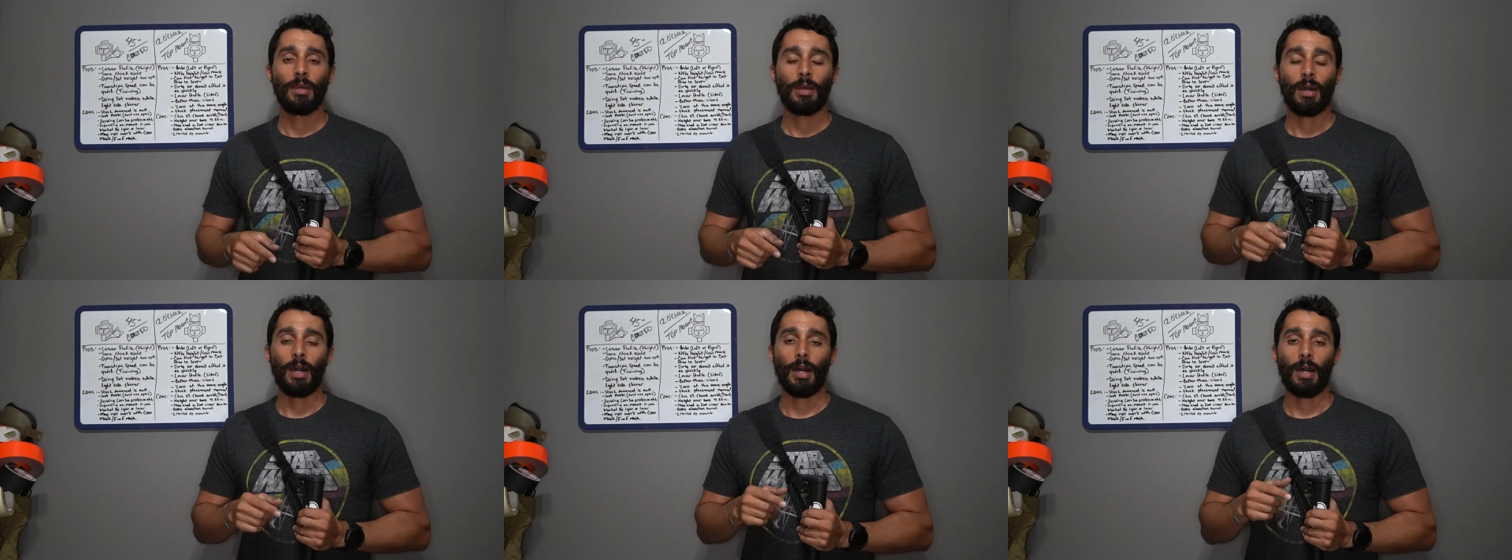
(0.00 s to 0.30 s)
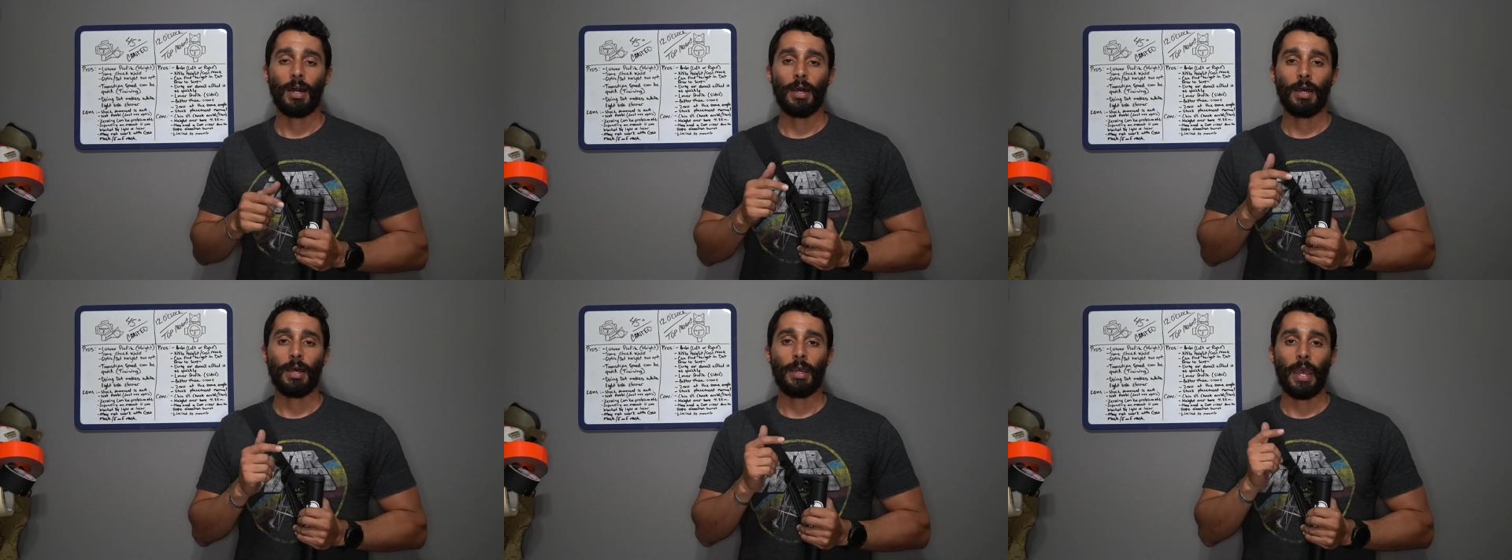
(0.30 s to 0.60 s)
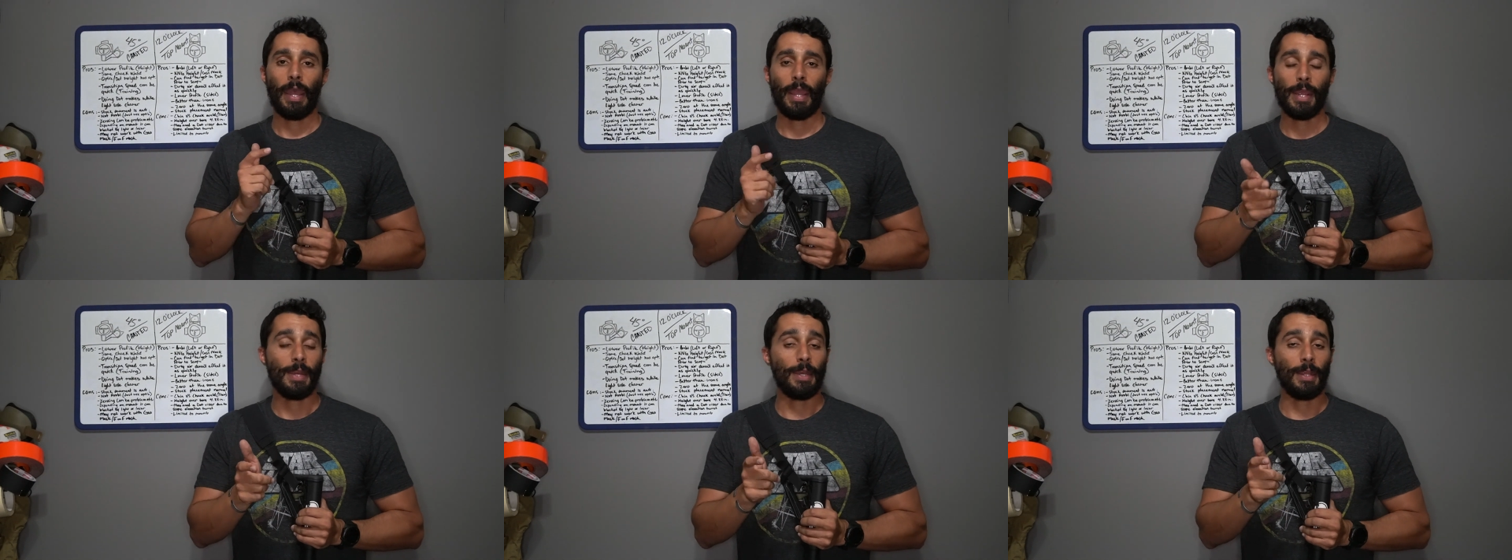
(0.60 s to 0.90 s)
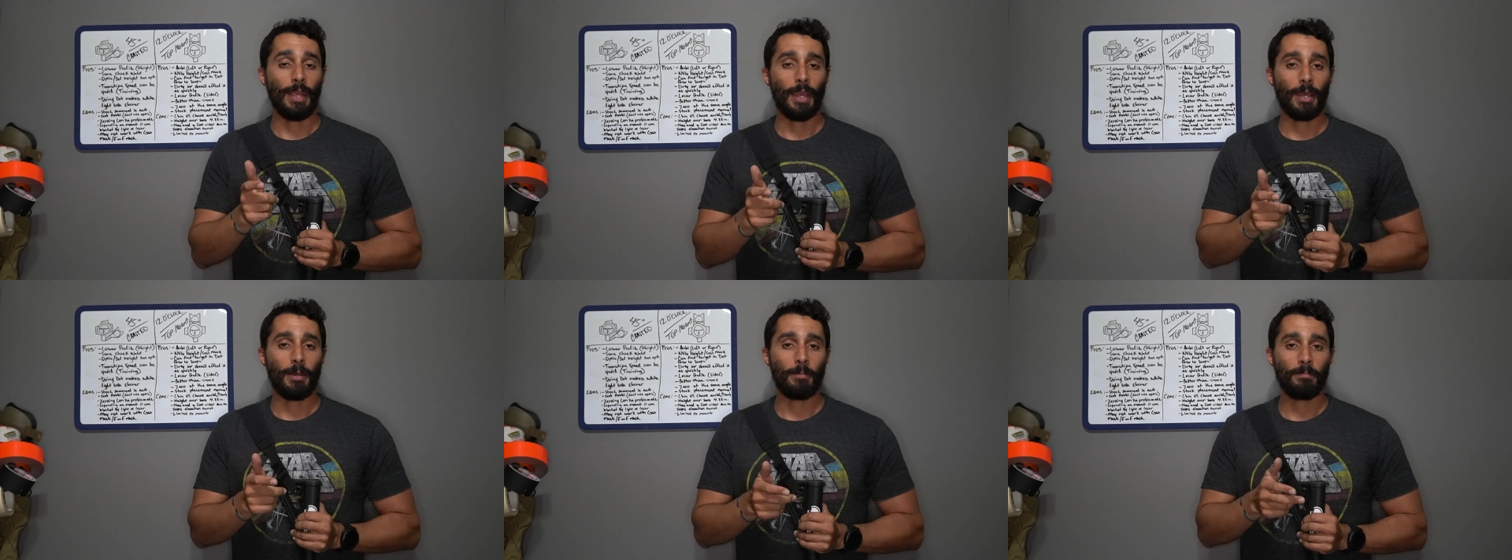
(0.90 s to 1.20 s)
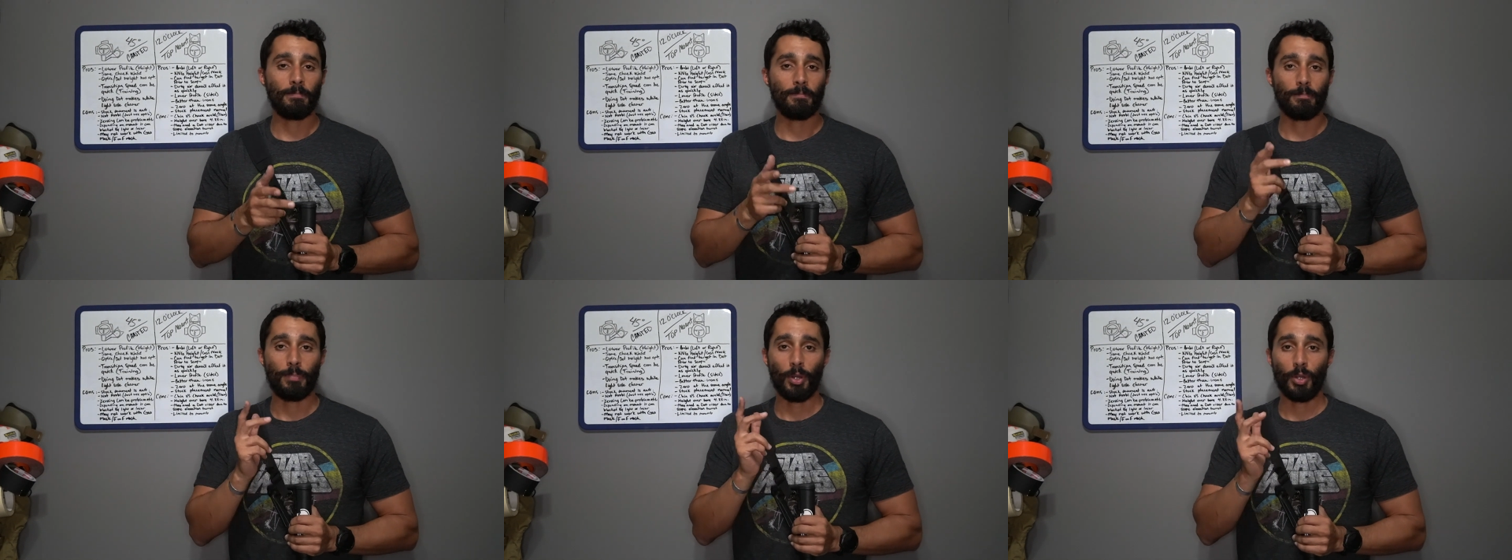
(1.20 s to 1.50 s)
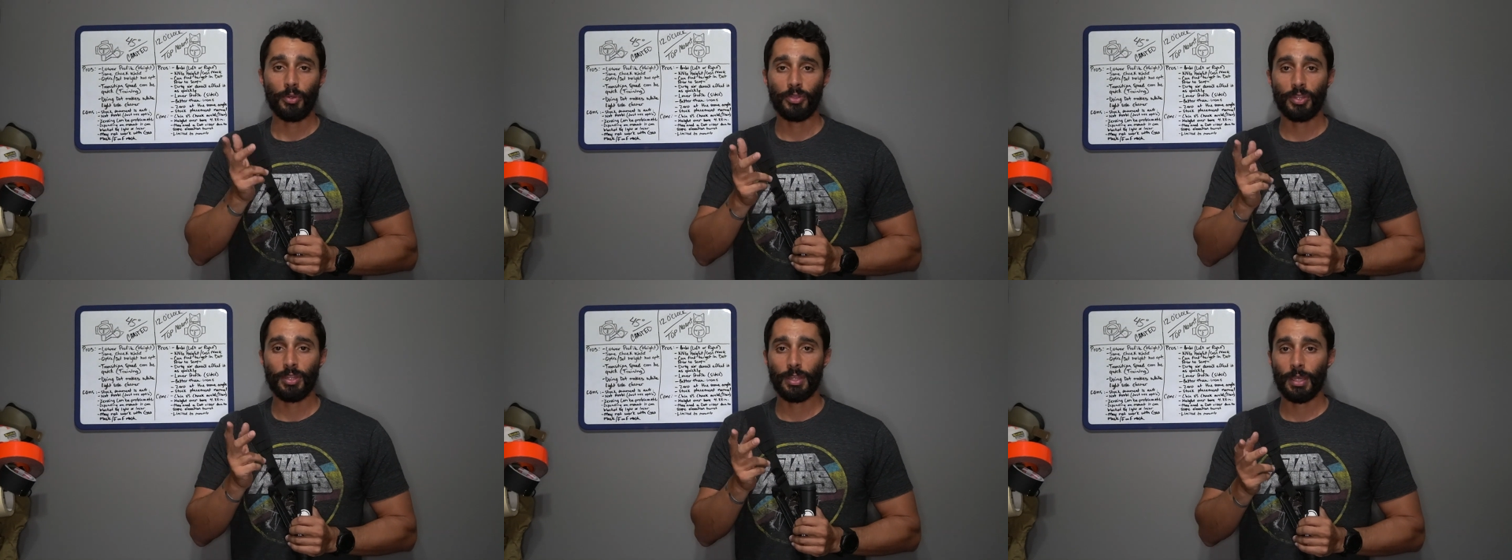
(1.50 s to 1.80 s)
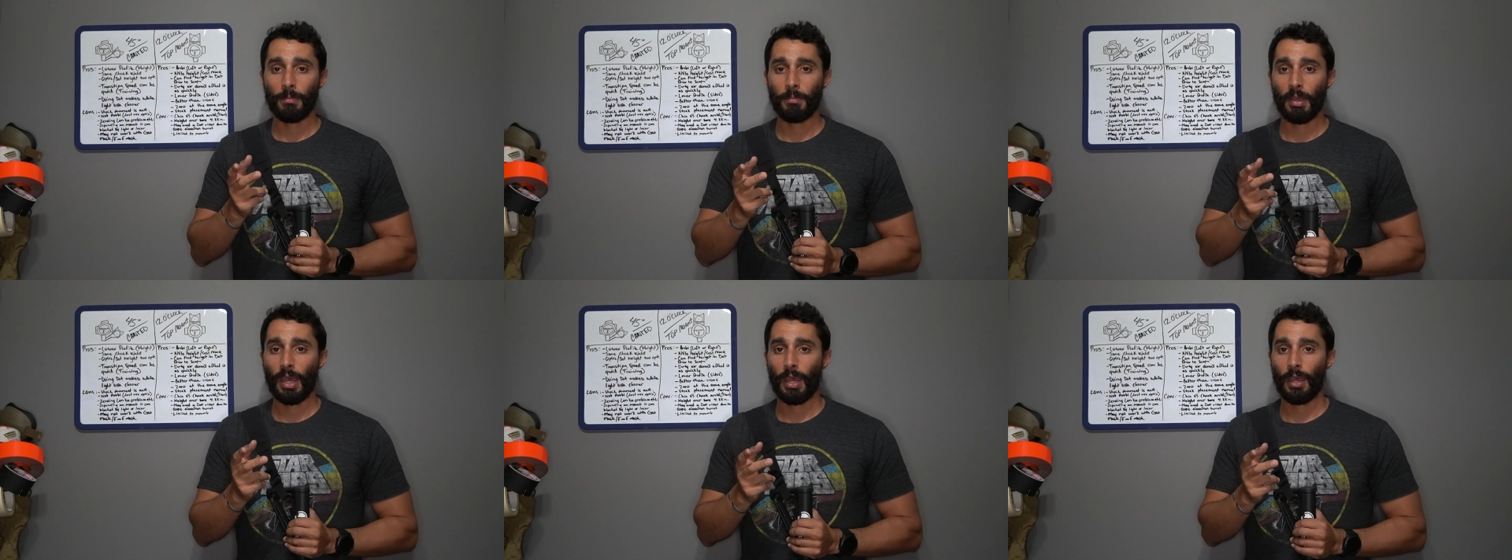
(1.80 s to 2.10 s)
ADM, both of
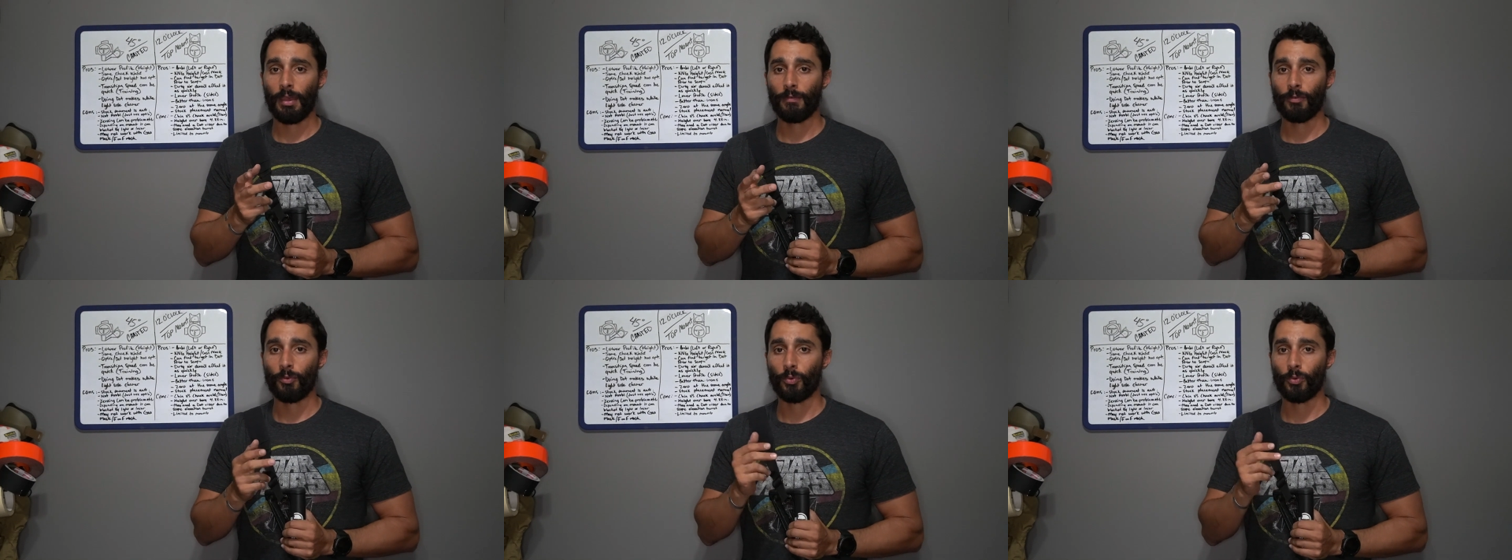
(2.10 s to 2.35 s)
them have